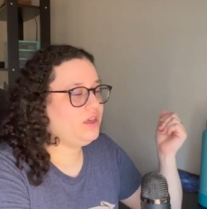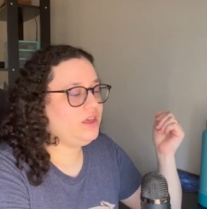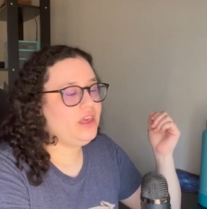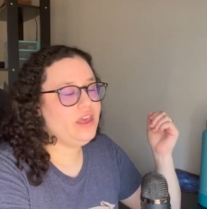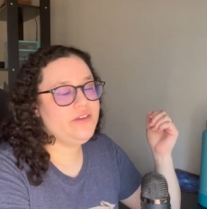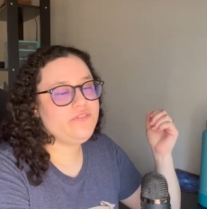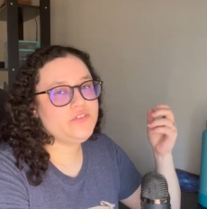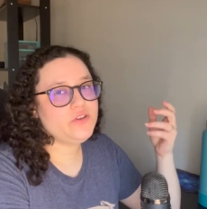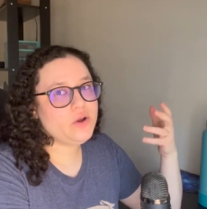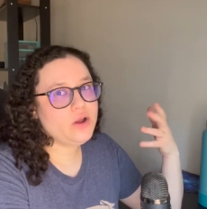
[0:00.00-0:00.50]

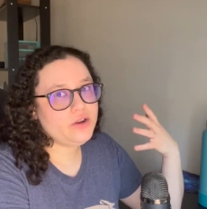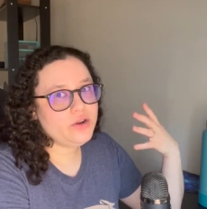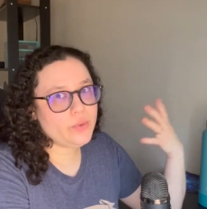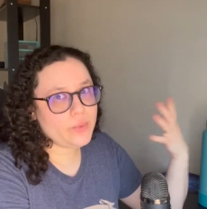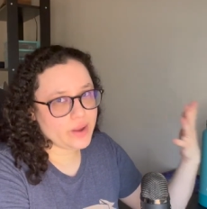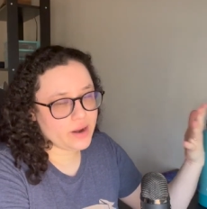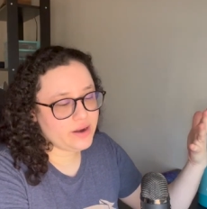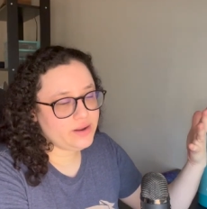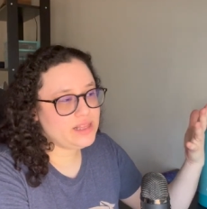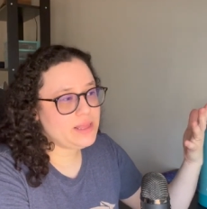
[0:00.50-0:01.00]
If you're
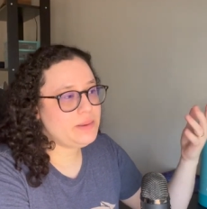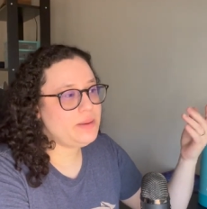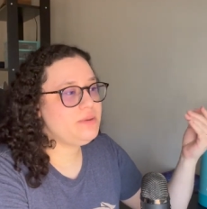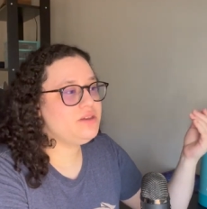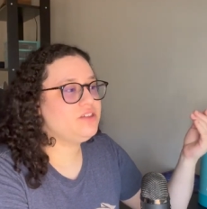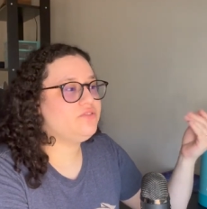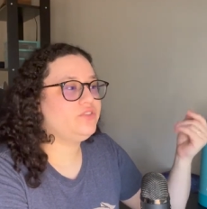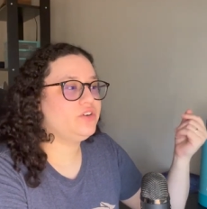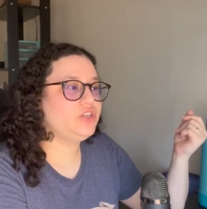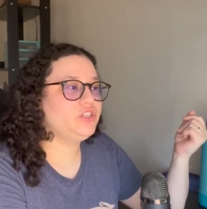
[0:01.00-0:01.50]
unaware, let me be
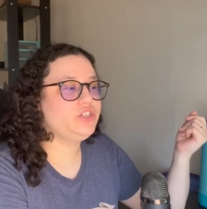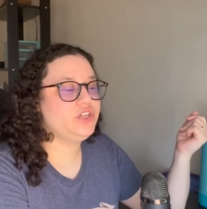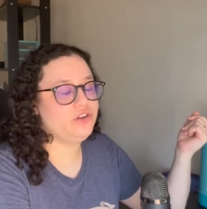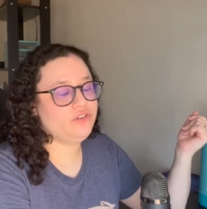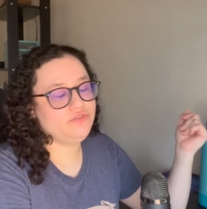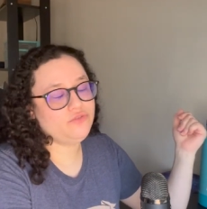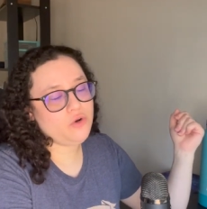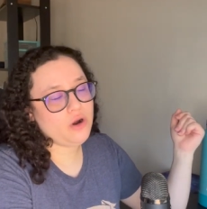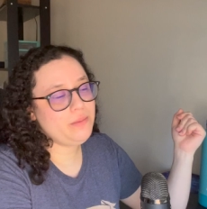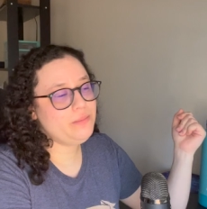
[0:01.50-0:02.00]
the first to
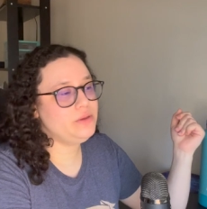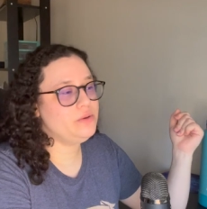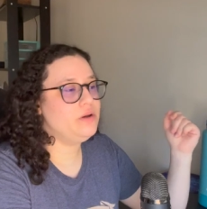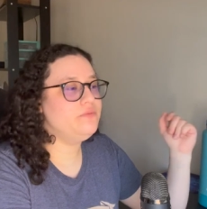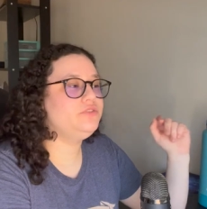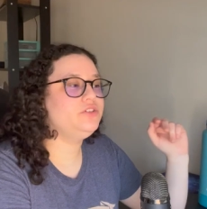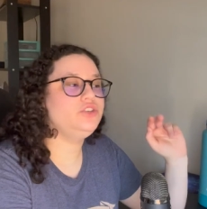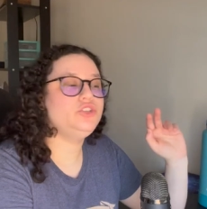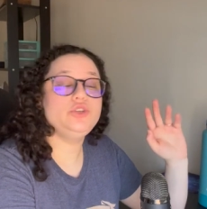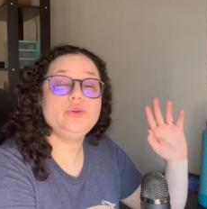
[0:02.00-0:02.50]
inform you of
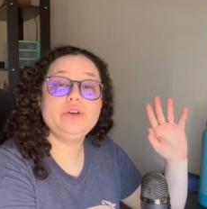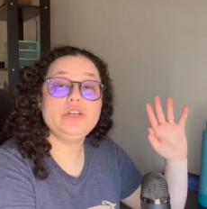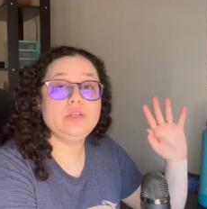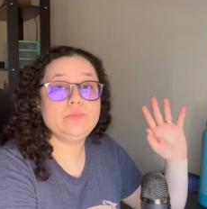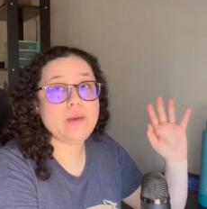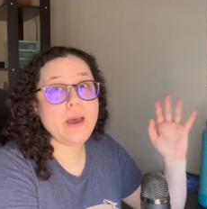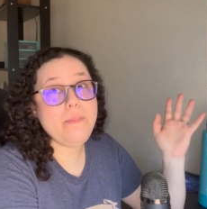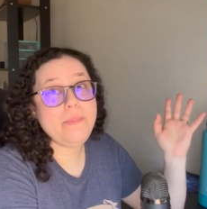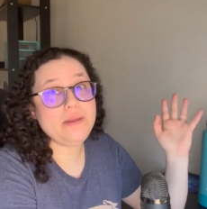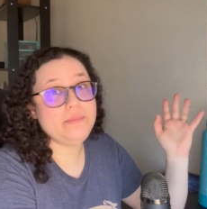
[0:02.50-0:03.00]
the Jewish
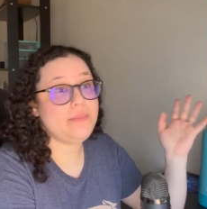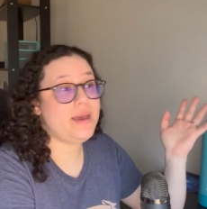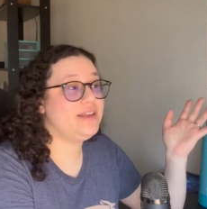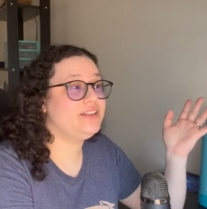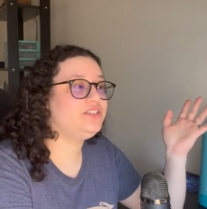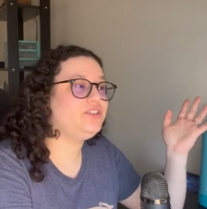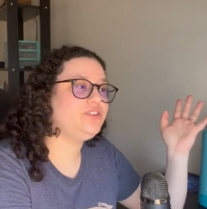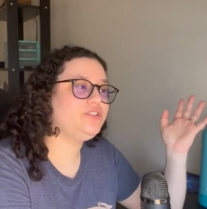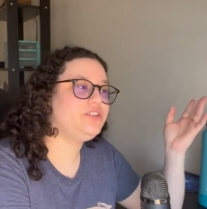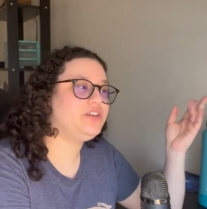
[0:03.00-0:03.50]
puppet
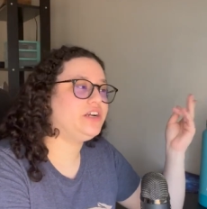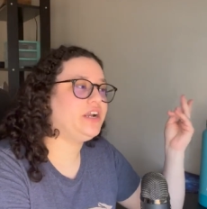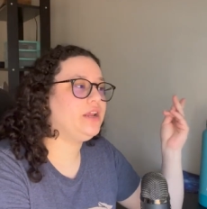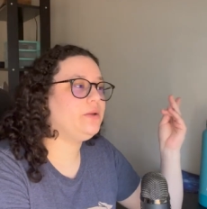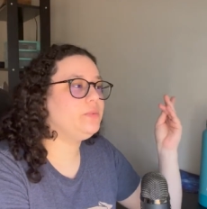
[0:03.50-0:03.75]
master theory,